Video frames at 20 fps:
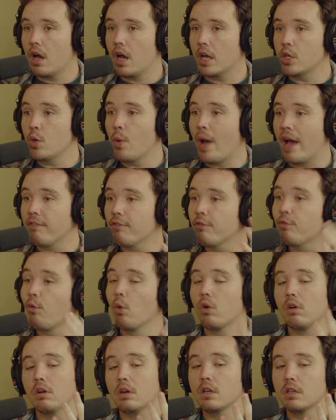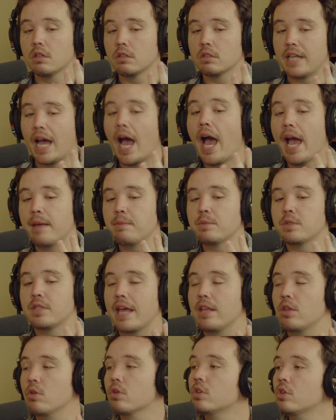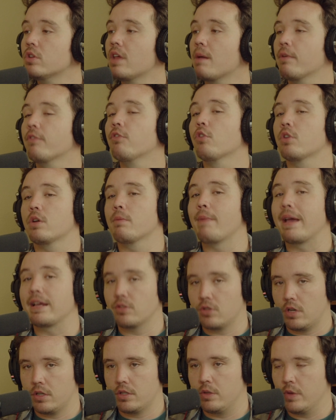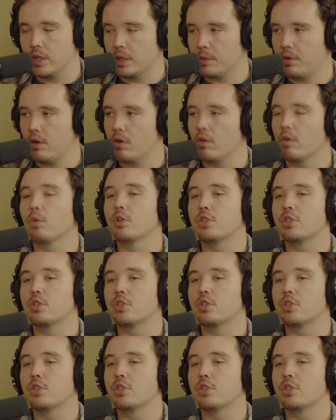you have 4 times that you can do that before your mech starts to explode,